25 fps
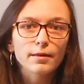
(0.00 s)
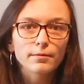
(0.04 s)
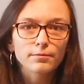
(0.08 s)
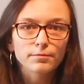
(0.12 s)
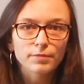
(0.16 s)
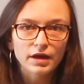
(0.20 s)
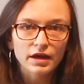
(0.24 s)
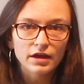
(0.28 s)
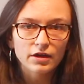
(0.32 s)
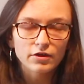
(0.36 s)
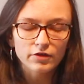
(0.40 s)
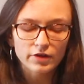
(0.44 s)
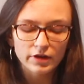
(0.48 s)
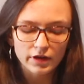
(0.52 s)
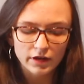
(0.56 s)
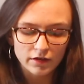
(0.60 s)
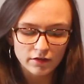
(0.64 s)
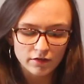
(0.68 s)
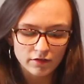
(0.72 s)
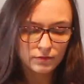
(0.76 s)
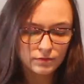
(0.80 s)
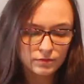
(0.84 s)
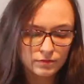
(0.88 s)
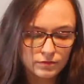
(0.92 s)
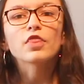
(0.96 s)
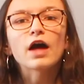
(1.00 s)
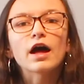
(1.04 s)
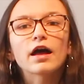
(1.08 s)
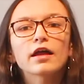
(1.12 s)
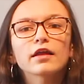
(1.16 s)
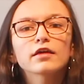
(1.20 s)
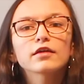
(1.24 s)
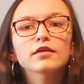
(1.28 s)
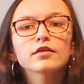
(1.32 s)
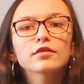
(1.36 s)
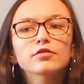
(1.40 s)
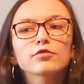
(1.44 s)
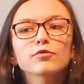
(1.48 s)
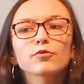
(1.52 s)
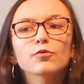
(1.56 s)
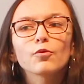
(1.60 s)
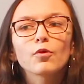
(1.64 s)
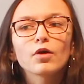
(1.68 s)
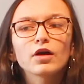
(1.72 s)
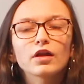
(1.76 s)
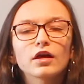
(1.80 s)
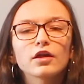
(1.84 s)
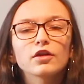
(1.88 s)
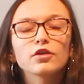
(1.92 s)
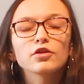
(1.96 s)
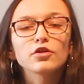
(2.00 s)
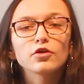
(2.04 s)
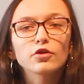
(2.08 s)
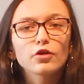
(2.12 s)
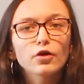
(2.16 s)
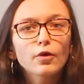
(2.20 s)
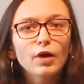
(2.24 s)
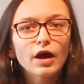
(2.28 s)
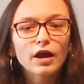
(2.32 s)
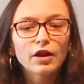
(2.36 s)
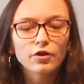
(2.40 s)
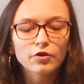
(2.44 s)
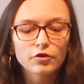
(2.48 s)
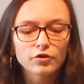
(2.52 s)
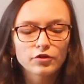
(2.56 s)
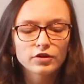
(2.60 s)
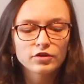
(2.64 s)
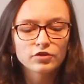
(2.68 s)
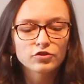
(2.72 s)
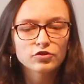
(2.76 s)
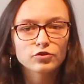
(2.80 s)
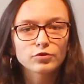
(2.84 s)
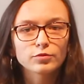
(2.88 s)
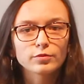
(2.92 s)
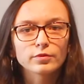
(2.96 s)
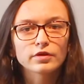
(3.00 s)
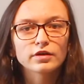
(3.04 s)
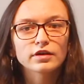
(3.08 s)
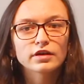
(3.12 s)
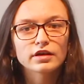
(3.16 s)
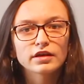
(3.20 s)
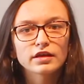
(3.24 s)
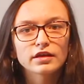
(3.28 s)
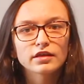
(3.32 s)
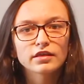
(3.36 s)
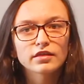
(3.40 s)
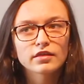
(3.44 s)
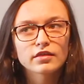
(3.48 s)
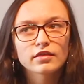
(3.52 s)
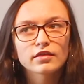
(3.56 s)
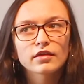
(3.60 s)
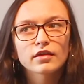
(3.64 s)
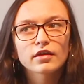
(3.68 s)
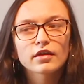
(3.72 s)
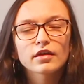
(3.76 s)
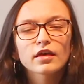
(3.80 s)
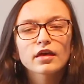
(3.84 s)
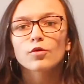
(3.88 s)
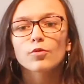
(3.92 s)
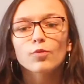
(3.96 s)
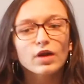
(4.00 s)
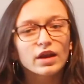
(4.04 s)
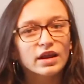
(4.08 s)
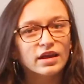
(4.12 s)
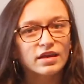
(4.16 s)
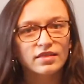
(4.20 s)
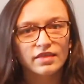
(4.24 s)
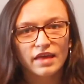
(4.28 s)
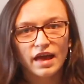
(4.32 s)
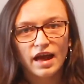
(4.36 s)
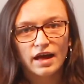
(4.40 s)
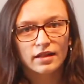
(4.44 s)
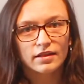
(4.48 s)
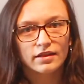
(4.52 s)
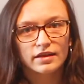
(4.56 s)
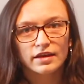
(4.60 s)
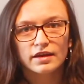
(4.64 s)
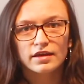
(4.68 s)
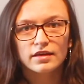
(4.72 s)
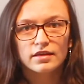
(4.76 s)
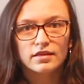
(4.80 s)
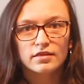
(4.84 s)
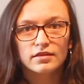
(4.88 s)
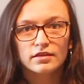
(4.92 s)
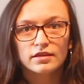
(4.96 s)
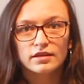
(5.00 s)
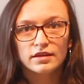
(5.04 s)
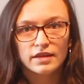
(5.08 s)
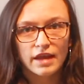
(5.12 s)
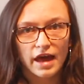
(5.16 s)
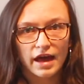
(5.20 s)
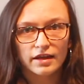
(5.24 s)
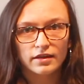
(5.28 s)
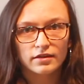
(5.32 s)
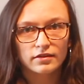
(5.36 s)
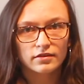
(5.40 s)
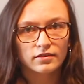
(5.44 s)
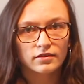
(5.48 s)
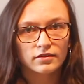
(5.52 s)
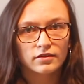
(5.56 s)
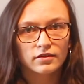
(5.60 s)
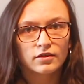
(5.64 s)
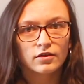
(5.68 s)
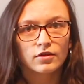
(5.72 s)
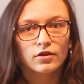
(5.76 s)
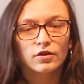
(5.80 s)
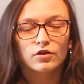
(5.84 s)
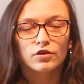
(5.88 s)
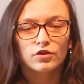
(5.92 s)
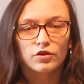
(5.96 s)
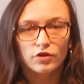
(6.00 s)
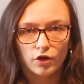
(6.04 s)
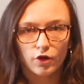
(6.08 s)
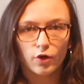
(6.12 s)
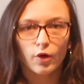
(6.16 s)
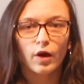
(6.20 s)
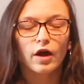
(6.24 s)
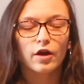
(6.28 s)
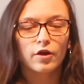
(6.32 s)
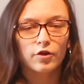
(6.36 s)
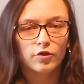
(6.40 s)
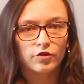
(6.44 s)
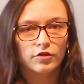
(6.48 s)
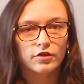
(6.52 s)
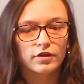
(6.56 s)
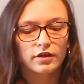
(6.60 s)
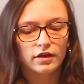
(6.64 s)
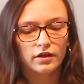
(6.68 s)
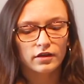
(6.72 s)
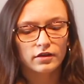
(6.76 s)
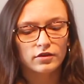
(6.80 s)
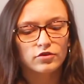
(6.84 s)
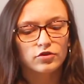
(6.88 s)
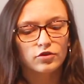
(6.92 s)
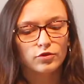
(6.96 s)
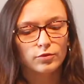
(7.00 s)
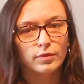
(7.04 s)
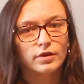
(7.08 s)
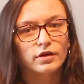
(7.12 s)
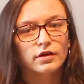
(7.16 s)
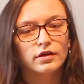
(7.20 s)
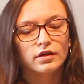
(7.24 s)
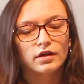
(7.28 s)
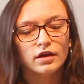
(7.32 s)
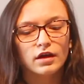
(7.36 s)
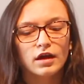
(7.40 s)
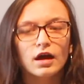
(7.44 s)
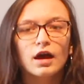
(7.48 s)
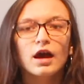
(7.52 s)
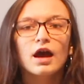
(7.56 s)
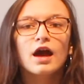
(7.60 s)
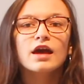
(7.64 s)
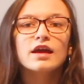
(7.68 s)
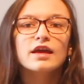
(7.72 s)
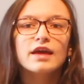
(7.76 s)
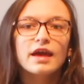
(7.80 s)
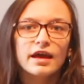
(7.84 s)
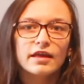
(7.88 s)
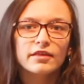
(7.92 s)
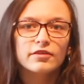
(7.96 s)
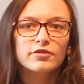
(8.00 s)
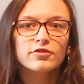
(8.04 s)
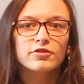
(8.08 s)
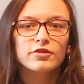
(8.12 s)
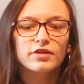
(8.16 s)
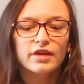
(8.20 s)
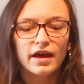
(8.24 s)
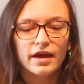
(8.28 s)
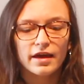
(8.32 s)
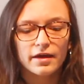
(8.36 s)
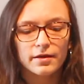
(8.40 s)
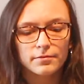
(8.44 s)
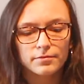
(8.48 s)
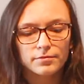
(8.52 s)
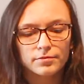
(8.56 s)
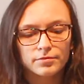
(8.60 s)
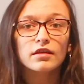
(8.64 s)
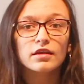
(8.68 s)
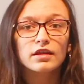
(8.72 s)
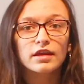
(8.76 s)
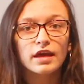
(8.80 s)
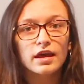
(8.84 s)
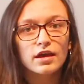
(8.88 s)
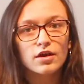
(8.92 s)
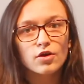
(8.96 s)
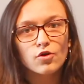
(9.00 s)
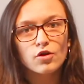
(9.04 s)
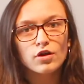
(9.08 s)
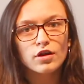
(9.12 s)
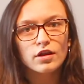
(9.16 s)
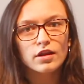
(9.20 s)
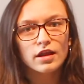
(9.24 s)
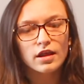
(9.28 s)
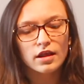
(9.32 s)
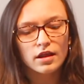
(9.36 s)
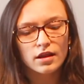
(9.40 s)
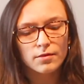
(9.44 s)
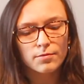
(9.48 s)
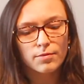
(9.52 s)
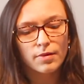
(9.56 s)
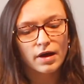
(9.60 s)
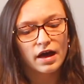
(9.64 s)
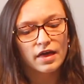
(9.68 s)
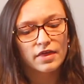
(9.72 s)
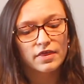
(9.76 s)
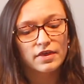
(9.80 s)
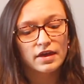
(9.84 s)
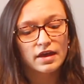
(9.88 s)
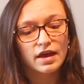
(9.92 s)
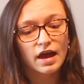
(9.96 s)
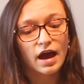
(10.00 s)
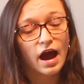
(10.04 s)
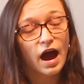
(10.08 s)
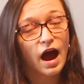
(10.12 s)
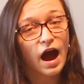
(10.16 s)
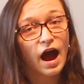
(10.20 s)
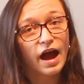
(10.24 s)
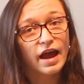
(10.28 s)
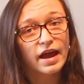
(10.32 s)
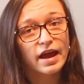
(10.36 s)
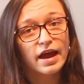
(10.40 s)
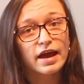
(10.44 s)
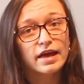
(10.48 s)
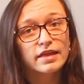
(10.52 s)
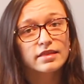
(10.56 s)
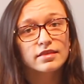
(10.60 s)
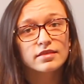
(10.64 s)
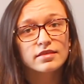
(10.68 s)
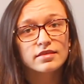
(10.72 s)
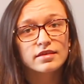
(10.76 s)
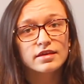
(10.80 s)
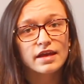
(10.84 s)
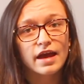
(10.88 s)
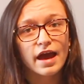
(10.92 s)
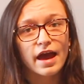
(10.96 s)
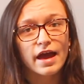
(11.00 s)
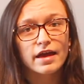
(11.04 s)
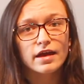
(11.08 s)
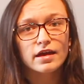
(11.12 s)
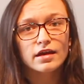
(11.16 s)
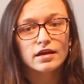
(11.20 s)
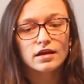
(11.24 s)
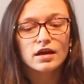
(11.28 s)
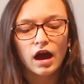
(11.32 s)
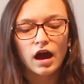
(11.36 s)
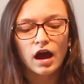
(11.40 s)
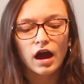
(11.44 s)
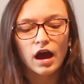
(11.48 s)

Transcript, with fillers: and pancreas. That is what a neuroendocrine tumor is. So what exactly is NET, neuroendocrine tumor cancer day? It's a day coordinated by the INCA,